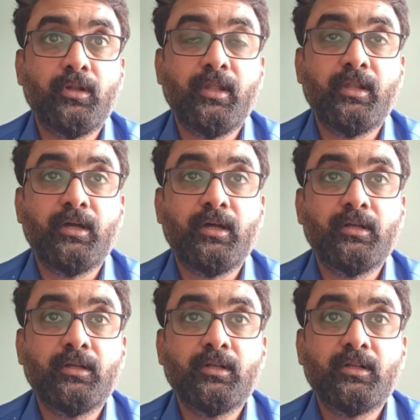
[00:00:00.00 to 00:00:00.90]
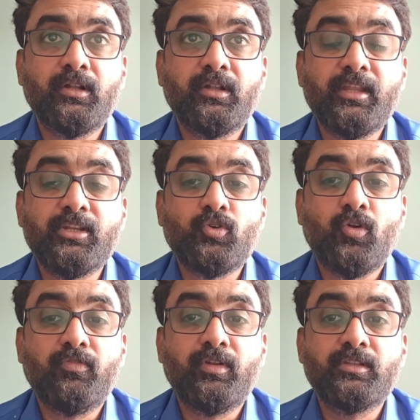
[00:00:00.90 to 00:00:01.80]
data contains
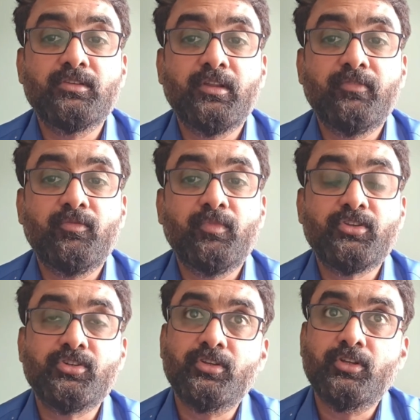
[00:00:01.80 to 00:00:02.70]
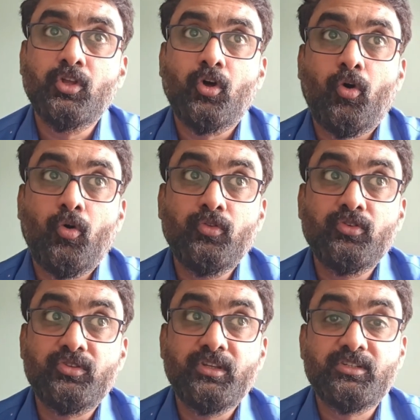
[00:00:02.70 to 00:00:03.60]
confidential information. All
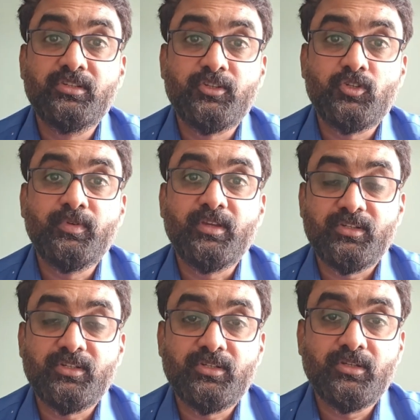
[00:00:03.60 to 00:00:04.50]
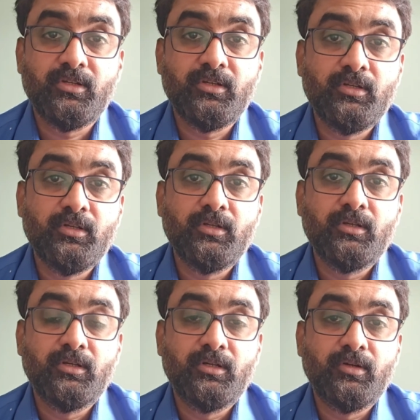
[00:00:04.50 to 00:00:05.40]
those things needs to be assessed in
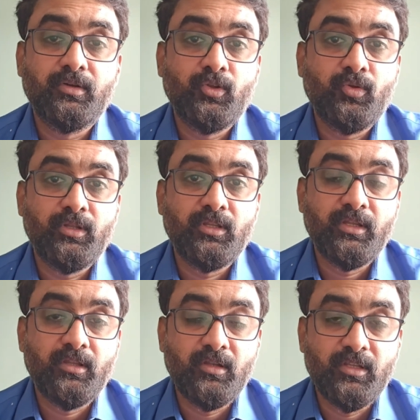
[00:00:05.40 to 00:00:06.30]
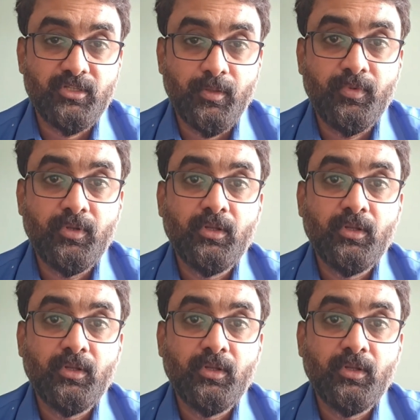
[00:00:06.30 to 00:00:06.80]
the early step.